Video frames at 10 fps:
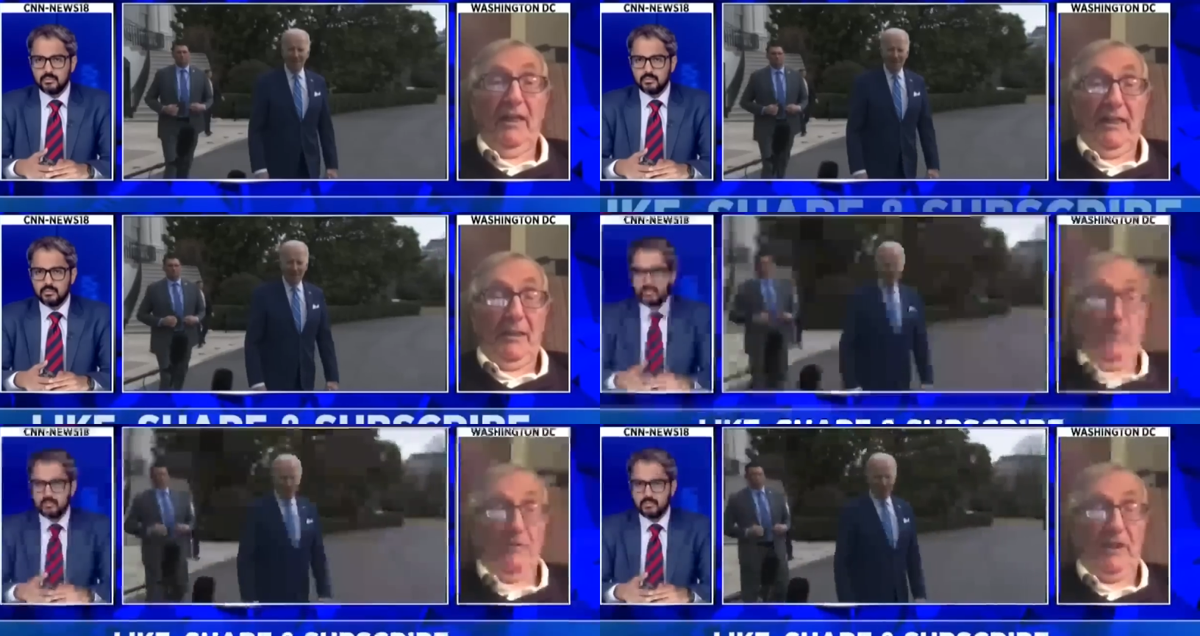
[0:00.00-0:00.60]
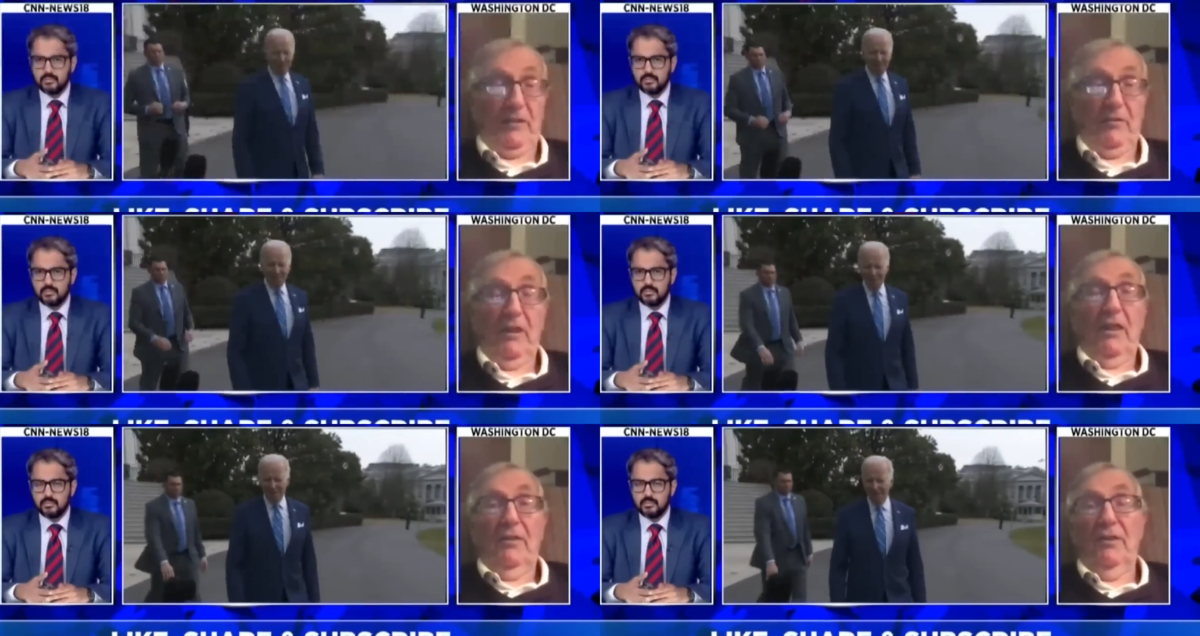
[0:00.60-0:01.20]
Speaker 1: And I will tell you,
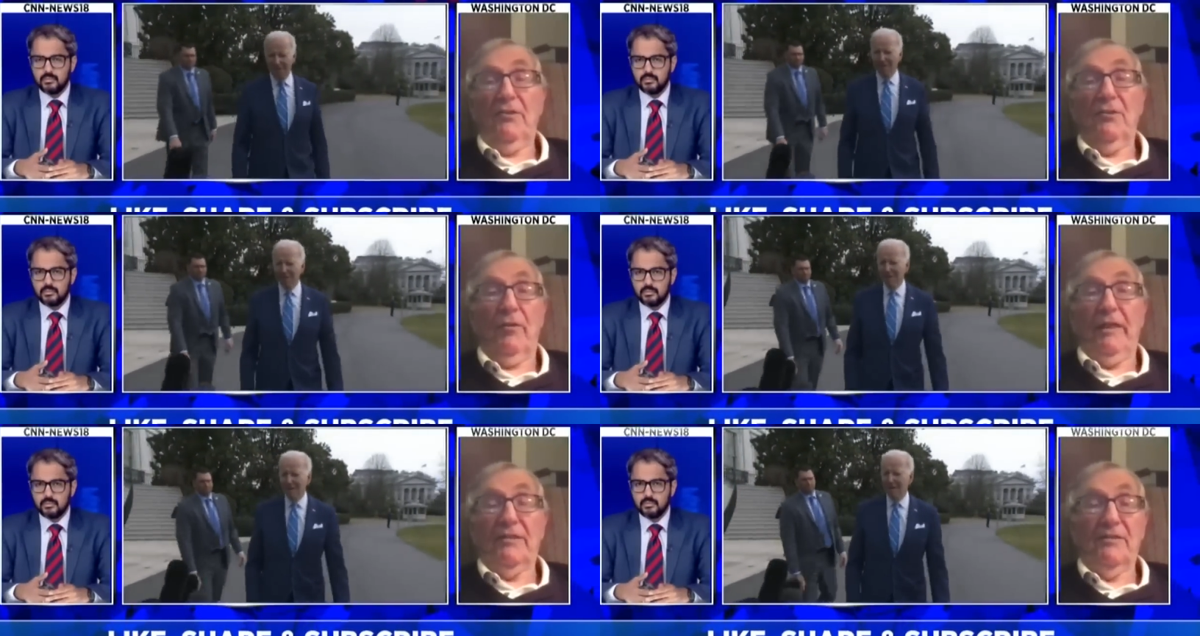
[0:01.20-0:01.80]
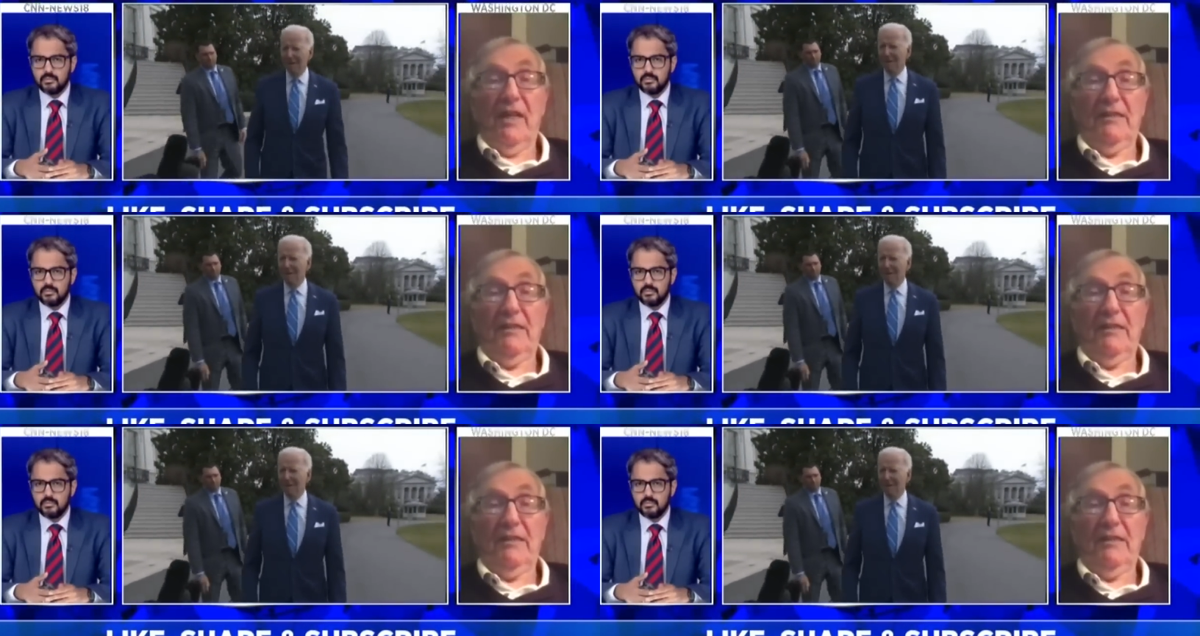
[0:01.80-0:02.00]
this story has not